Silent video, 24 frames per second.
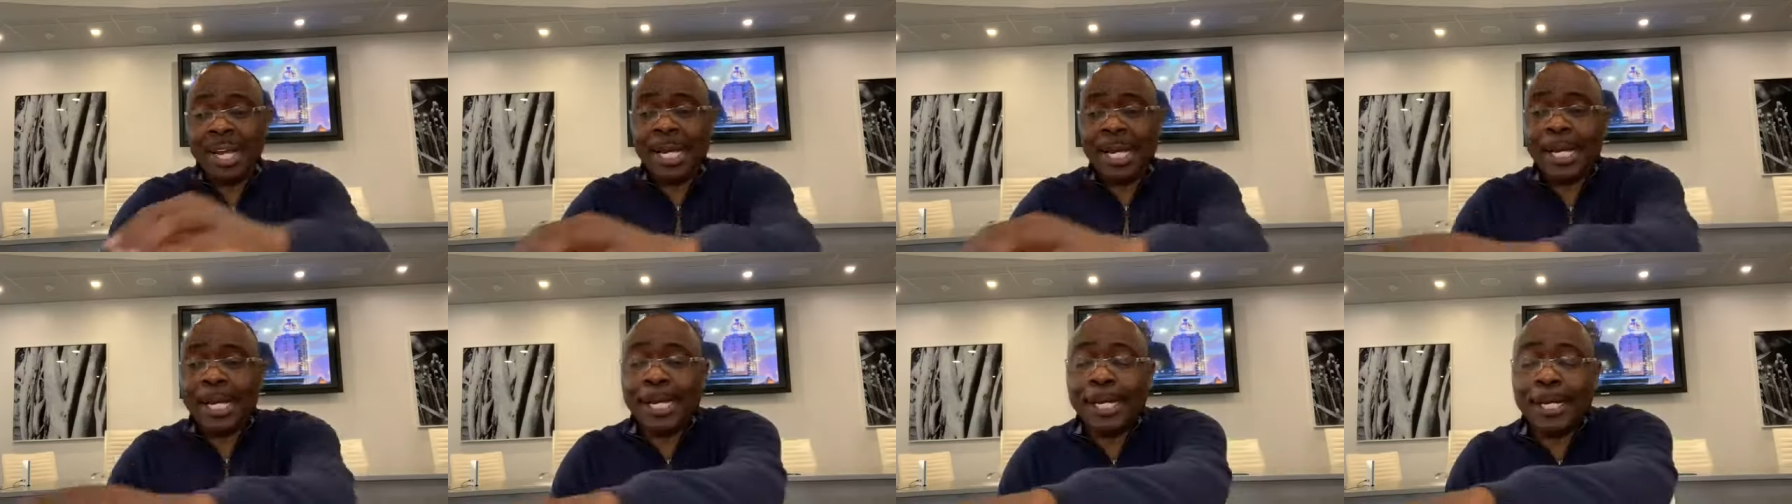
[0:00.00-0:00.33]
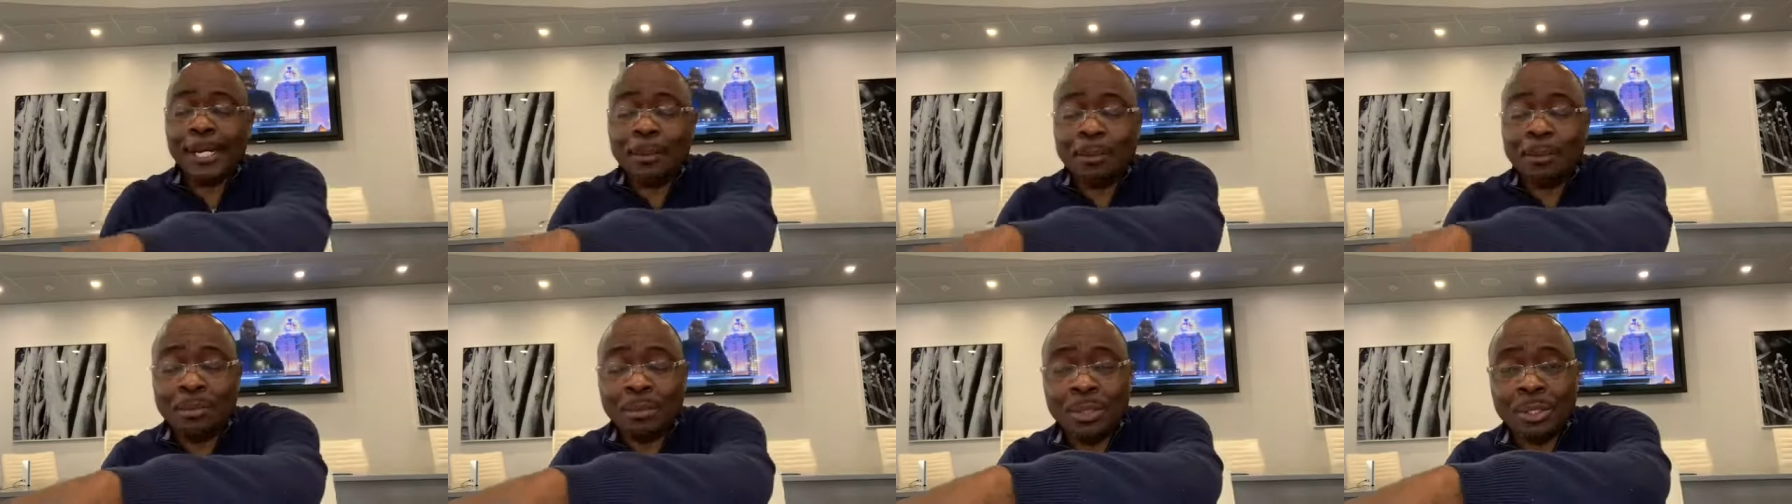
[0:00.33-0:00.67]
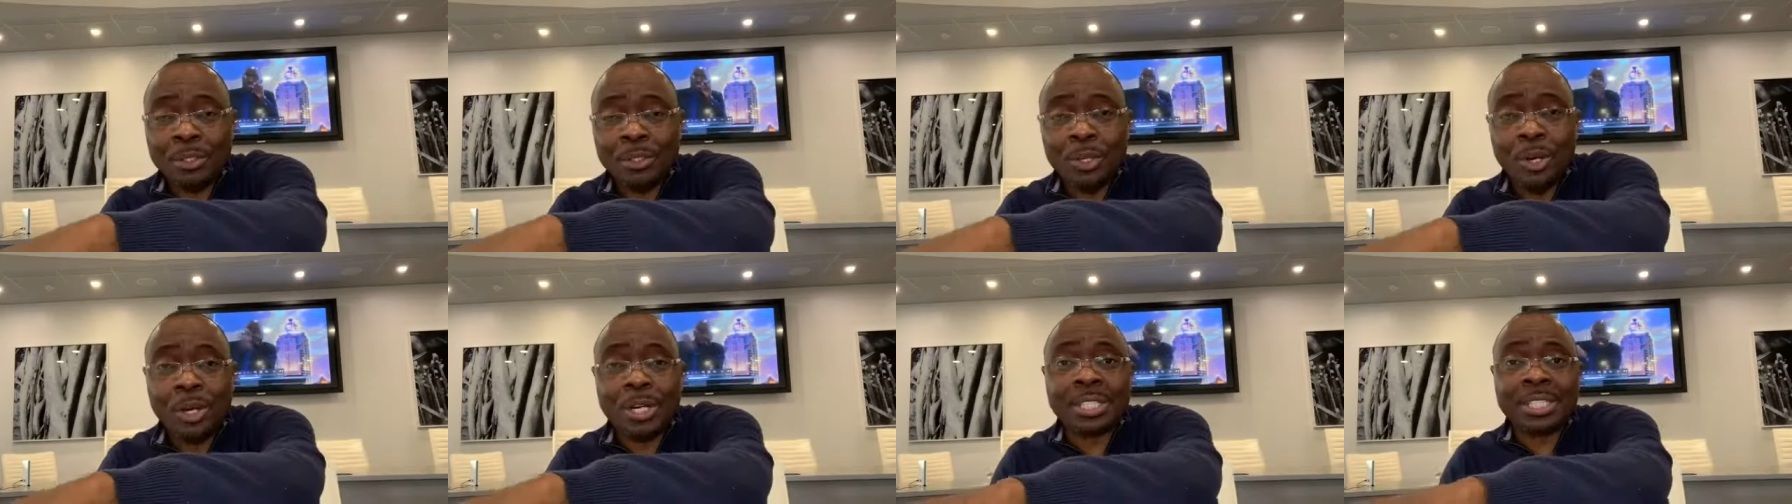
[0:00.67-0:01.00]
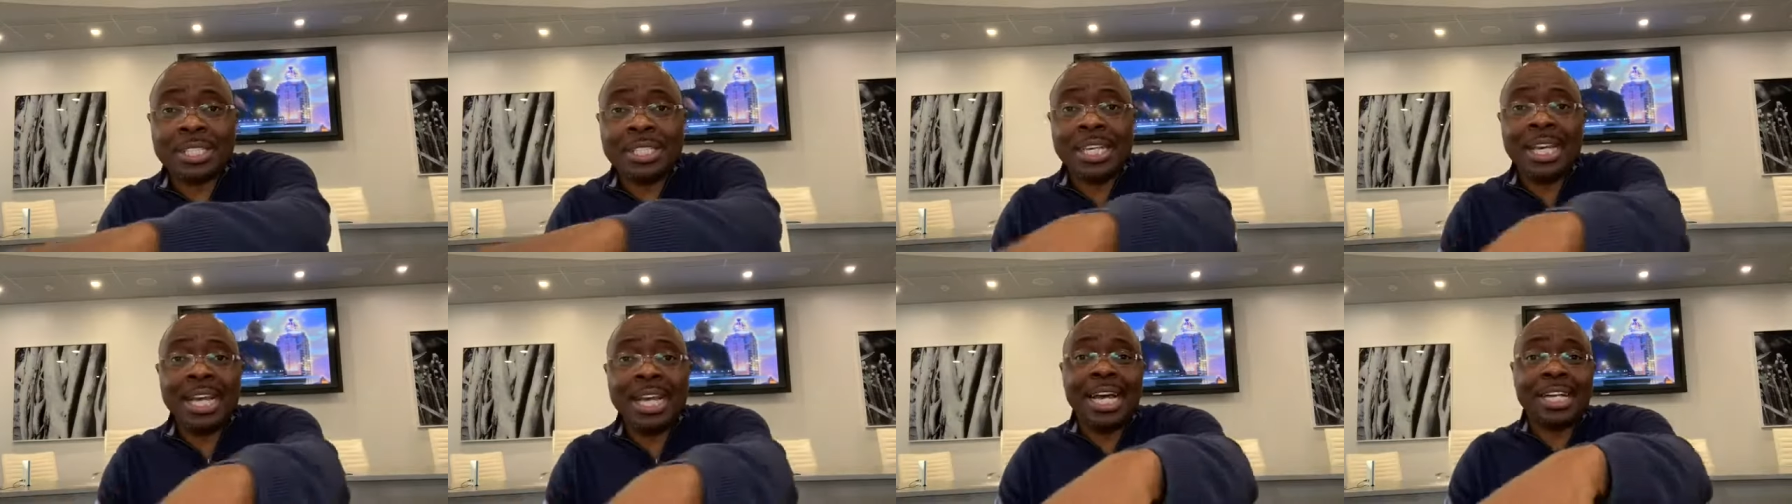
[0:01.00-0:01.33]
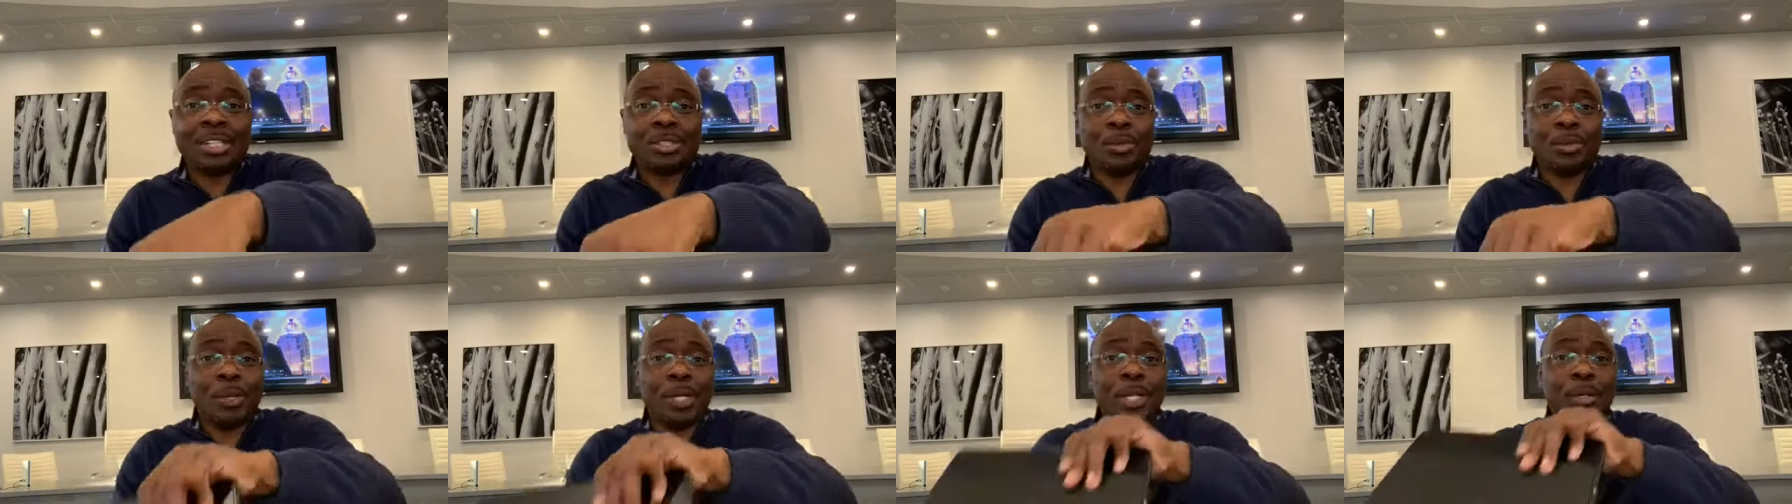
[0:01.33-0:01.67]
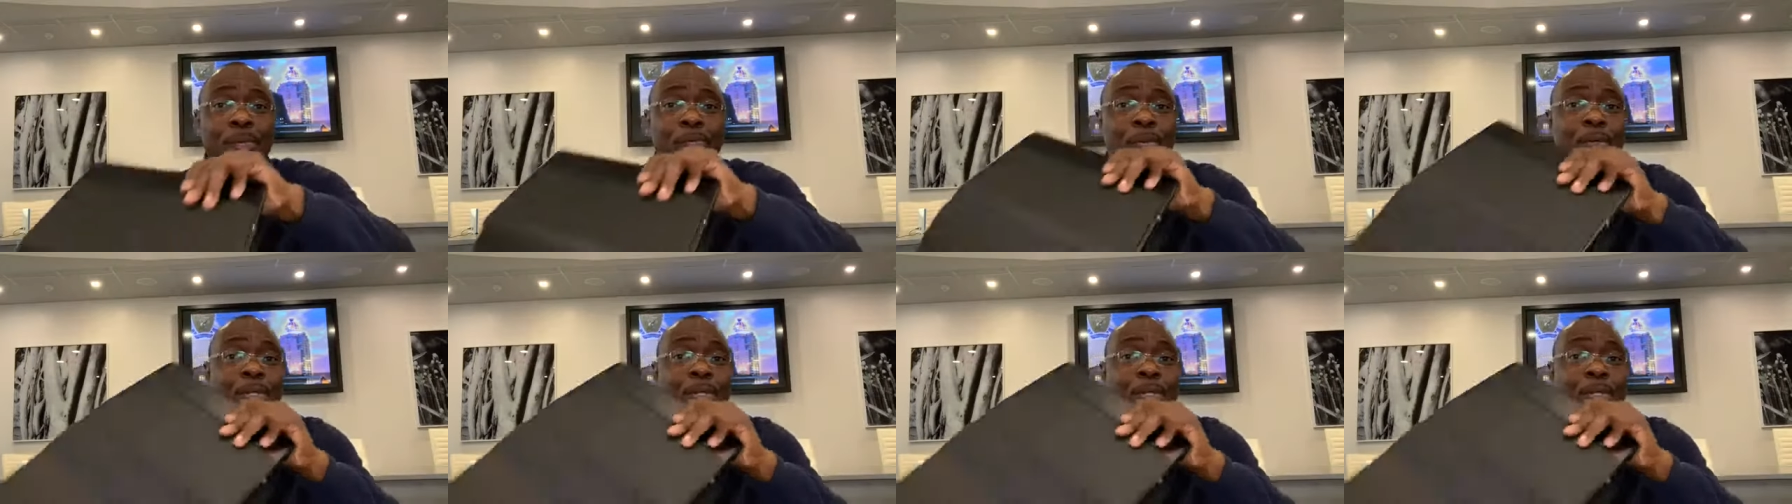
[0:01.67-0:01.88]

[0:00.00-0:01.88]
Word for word: um, Noxie has already